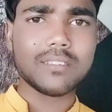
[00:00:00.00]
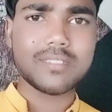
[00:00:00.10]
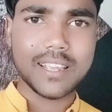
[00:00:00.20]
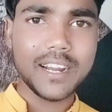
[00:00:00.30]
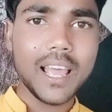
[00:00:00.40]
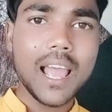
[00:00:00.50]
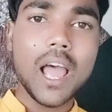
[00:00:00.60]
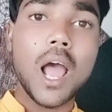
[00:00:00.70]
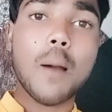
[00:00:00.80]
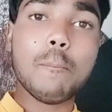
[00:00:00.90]
But
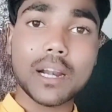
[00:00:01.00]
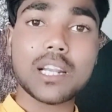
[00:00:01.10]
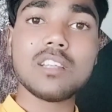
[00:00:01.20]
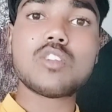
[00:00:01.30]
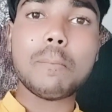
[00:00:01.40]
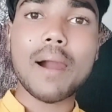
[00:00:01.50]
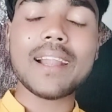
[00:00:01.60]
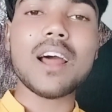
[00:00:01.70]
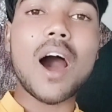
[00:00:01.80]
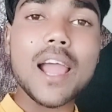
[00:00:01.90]
despite I was
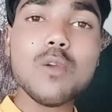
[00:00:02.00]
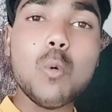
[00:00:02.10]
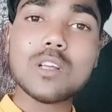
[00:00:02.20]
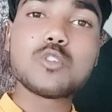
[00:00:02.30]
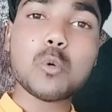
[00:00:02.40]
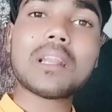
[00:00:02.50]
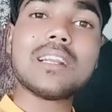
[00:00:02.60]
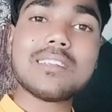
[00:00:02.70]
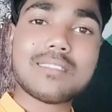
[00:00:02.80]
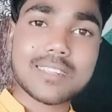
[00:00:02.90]
not understanding, I
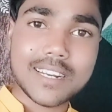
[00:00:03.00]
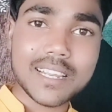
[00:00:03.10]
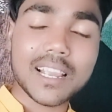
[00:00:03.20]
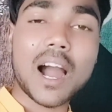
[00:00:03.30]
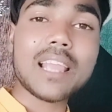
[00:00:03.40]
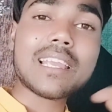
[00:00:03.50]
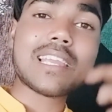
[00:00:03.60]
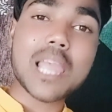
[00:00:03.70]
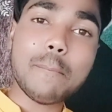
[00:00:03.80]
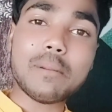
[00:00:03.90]
kept listening
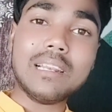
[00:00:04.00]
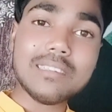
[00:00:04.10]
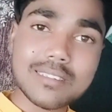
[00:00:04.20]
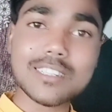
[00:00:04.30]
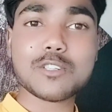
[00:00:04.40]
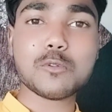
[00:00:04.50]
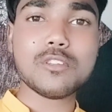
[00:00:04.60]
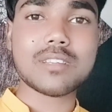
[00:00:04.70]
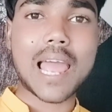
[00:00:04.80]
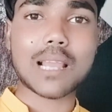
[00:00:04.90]
to this language
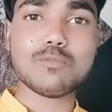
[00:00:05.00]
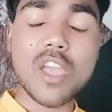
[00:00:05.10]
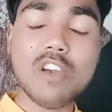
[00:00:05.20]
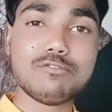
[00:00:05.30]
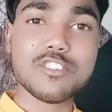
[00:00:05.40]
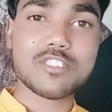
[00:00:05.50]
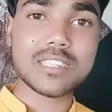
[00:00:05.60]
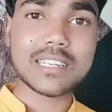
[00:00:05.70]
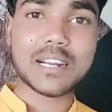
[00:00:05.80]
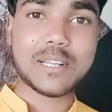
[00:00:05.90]
every single day,
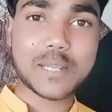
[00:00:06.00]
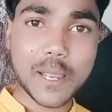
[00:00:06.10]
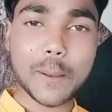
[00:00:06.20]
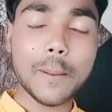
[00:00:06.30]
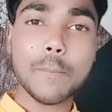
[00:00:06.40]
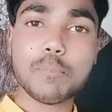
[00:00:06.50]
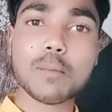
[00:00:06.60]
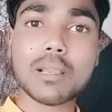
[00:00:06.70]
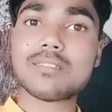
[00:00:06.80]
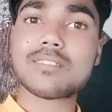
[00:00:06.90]
because someone
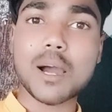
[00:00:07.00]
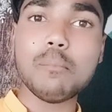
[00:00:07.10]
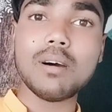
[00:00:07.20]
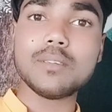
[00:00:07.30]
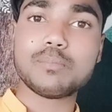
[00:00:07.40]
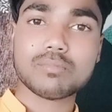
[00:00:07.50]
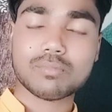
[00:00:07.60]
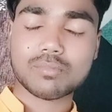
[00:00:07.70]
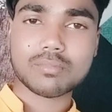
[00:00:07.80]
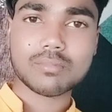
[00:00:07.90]

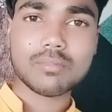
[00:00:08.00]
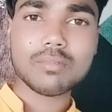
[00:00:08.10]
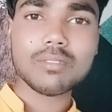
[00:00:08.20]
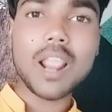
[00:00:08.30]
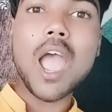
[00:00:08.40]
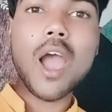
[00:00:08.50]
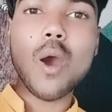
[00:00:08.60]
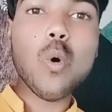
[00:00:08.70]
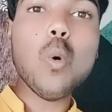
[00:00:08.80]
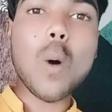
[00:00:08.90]
who was
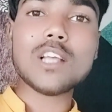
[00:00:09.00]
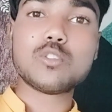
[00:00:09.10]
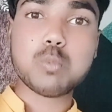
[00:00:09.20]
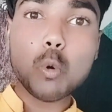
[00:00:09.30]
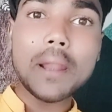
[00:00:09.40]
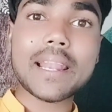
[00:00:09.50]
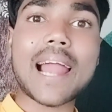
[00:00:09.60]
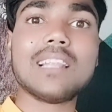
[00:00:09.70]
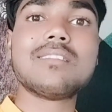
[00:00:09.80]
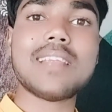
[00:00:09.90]
fluent at this
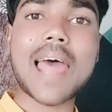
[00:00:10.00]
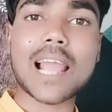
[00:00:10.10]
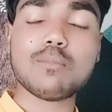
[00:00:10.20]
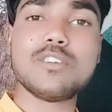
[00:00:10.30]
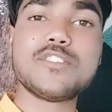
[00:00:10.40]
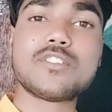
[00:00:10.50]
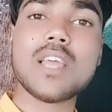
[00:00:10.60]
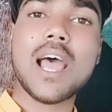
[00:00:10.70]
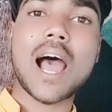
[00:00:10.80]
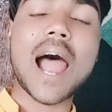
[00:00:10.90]
language had
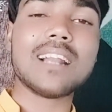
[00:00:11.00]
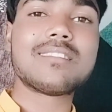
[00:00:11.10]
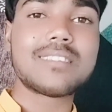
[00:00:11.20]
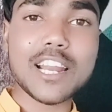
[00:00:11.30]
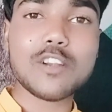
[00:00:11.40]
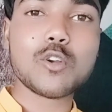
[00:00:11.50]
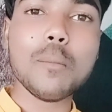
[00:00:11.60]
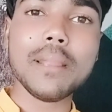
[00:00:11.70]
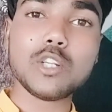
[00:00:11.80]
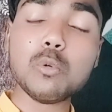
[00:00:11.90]
said to me to listen
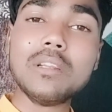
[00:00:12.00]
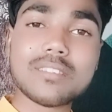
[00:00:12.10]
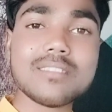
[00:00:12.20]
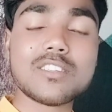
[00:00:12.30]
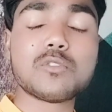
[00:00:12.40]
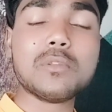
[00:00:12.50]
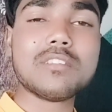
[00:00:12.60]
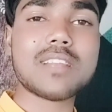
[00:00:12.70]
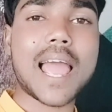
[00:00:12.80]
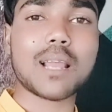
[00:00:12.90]
to this language
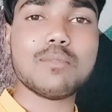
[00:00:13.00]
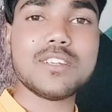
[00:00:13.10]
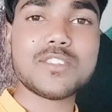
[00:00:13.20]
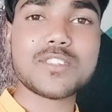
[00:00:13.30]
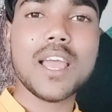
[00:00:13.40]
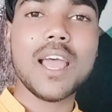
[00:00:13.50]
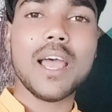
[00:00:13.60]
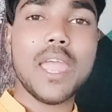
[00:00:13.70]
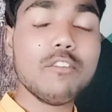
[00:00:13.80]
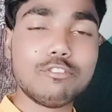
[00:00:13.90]
every single
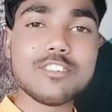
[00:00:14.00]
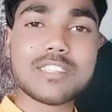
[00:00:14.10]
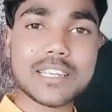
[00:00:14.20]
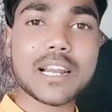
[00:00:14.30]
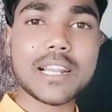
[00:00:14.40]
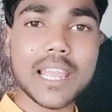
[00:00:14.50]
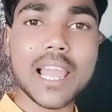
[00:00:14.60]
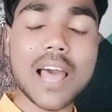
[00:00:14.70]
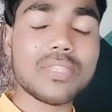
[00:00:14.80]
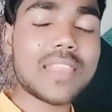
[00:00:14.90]
day, and that's
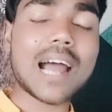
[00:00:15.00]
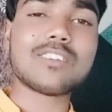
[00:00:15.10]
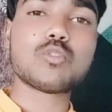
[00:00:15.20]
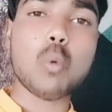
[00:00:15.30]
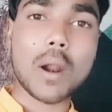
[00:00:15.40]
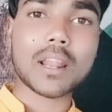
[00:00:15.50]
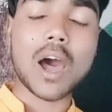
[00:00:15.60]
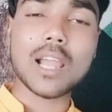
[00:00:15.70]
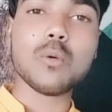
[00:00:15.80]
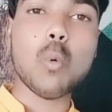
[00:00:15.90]
what I was
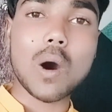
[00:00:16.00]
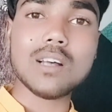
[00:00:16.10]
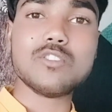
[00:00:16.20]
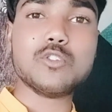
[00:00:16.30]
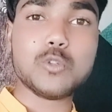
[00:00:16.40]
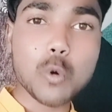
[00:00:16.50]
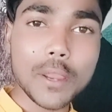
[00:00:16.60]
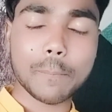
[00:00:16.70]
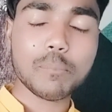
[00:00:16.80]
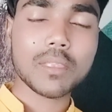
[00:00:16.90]
doing.
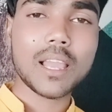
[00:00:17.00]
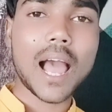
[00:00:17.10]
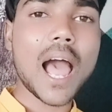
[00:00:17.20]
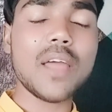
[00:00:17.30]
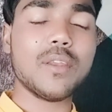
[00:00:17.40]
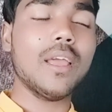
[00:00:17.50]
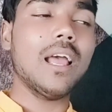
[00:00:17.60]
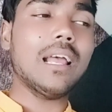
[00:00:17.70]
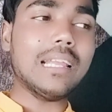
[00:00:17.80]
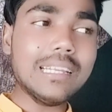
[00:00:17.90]
And in
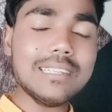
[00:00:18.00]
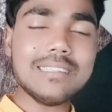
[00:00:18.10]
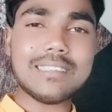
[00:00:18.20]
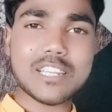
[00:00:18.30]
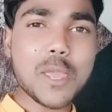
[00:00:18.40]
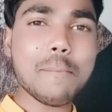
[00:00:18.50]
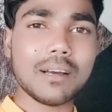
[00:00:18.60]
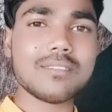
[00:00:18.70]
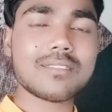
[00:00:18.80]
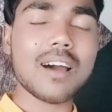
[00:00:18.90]
3 months
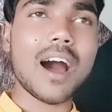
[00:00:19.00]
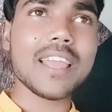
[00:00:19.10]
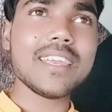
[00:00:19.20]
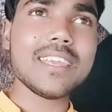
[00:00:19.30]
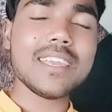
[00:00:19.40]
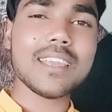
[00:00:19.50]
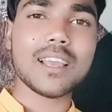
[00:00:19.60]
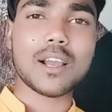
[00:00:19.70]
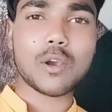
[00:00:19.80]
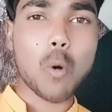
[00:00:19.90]
I got,
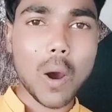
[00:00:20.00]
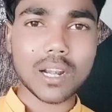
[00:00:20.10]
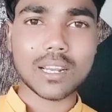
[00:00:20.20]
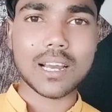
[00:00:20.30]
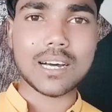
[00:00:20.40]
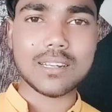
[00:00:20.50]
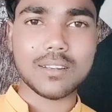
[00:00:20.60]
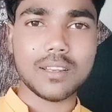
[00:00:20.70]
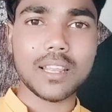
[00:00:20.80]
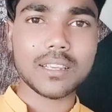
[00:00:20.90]
like, I
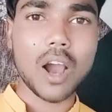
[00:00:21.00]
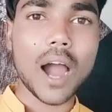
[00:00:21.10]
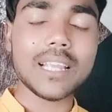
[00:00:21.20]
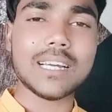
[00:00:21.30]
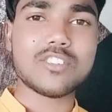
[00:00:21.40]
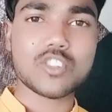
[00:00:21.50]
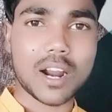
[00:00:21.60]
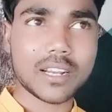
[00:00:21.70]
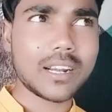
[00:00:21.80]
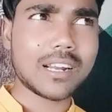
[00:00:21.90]
started
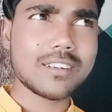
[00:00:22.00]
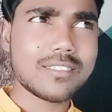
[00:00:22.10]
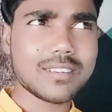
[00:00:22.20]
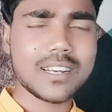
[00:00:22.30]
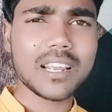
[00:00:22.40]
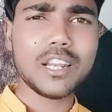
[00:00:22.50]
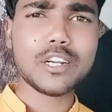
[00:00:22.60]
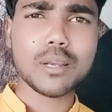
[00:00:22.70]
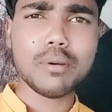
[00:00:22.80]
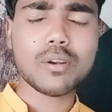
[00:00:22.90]
understanding a little bit of this
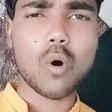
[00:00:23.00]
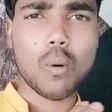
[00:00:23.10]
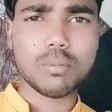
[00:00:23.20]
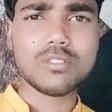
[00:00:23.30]
language.